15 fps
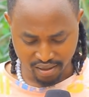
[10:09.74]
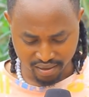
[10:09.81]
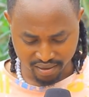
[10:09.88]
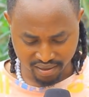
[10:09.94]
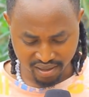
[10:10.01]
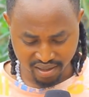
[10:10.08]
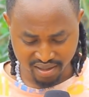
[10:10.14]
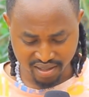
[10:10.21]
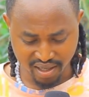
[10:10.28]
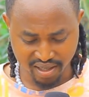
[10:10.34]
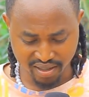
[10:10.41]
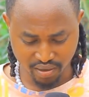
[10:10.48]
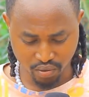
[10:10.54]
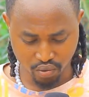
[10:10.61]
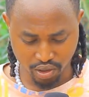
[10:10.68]
izindi zaje
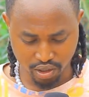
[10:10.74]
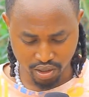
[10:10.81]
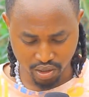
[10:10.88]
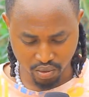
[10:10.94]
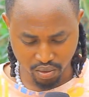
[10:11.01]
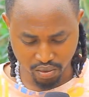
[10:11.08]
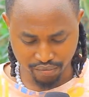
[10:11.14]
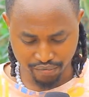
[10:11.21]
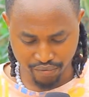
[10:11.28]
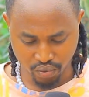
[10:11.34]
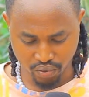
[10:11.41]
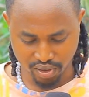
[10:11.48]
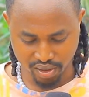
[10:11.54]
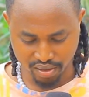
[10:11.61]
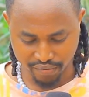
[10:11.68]
zikurikiraho
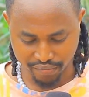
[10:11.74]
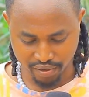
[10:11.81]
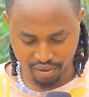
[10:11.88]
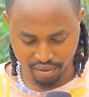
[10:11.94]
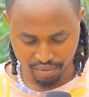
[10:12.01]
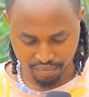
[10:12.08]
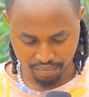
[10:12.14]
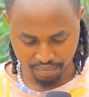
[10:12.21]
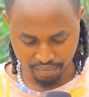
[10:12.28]
views zifite